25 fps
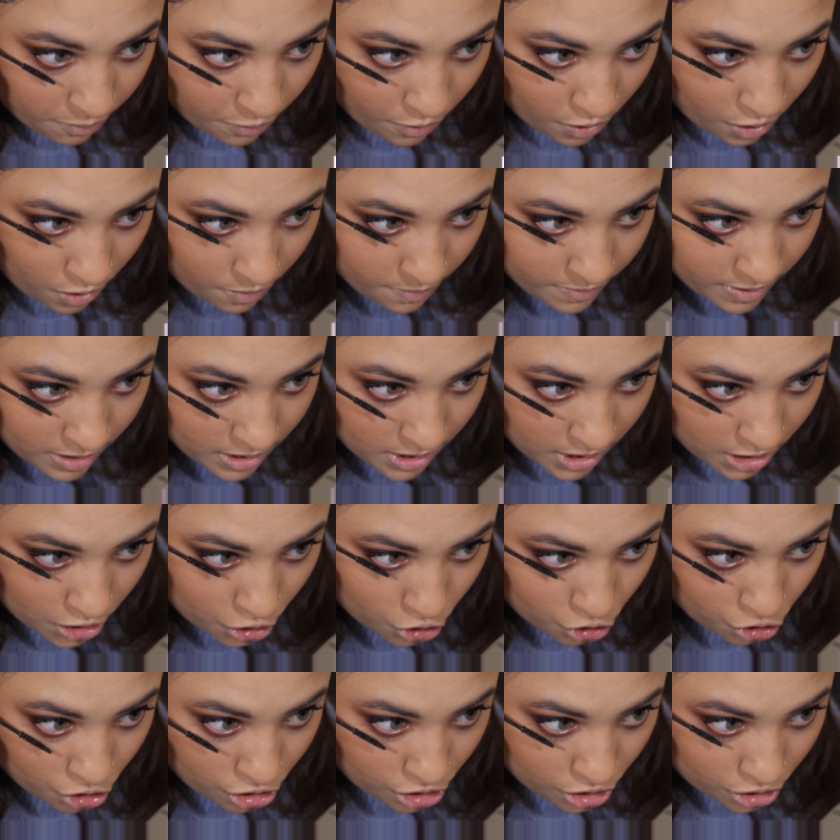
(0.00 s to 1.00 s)
promise
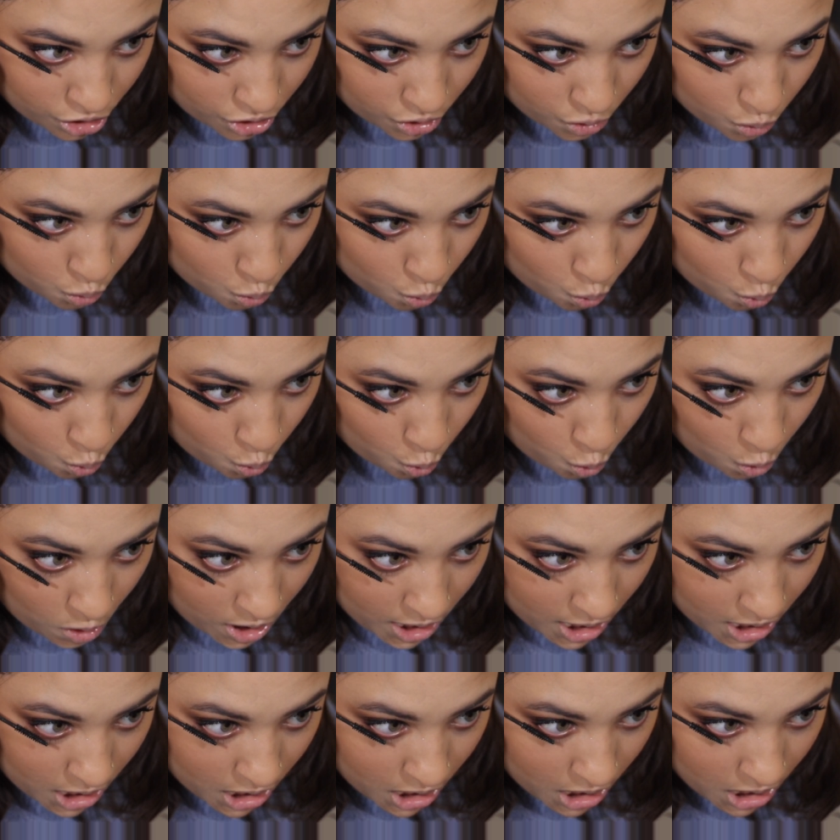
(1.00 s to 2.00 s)
it's just
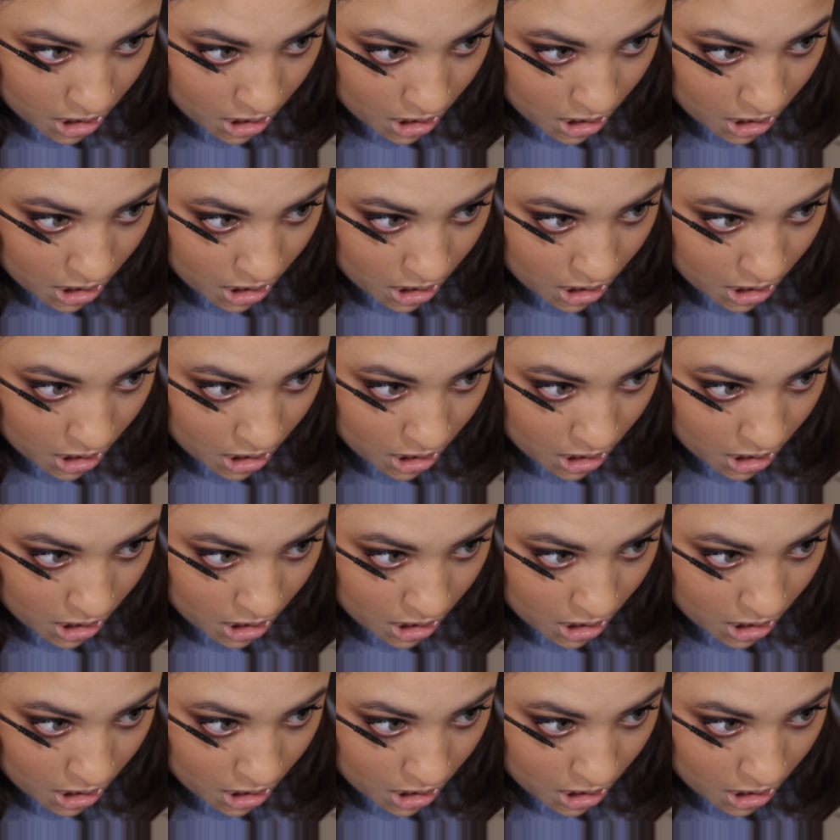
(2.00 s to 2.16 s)
one